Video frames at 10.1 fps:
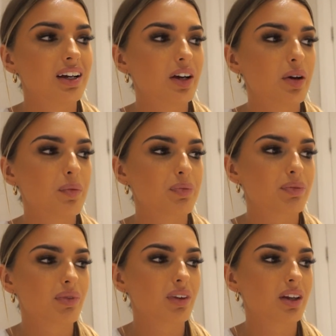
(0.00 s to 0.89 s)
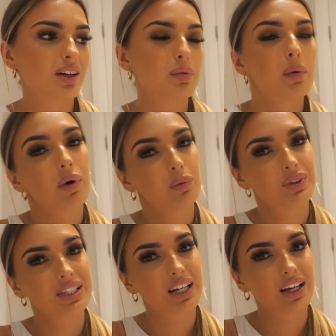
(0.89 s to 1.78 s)
um like my mom
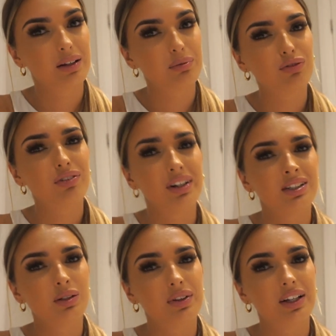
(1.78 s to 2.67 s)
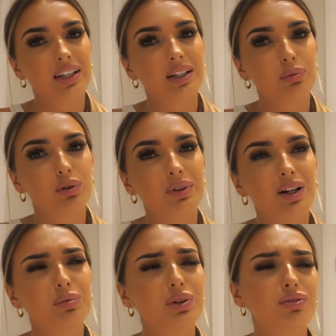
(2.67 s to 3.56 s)
was there my friends were there and they bought me
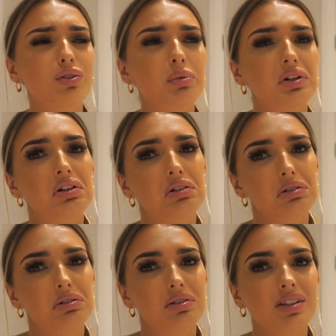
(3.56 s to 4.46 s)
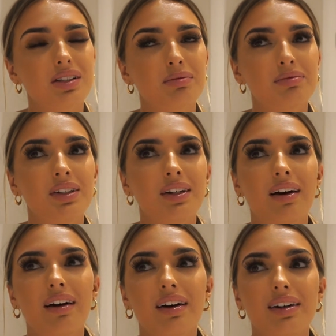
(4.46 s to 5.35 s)
like beautiful balloons
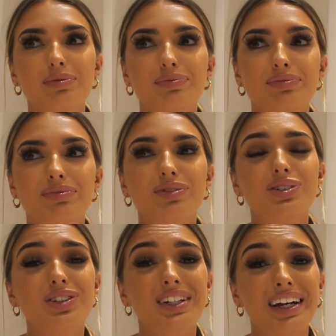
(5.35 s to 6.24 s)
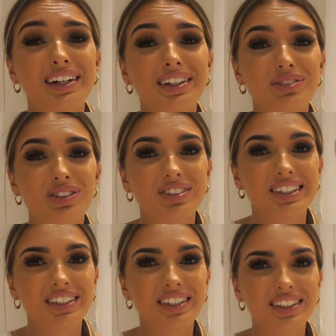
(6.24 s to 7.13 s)
um, so yeah, it was really
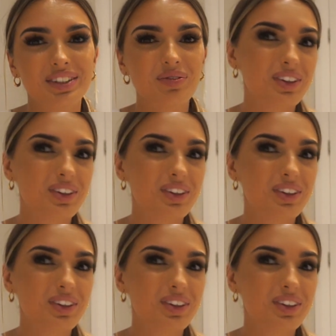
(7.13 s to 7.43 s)
good.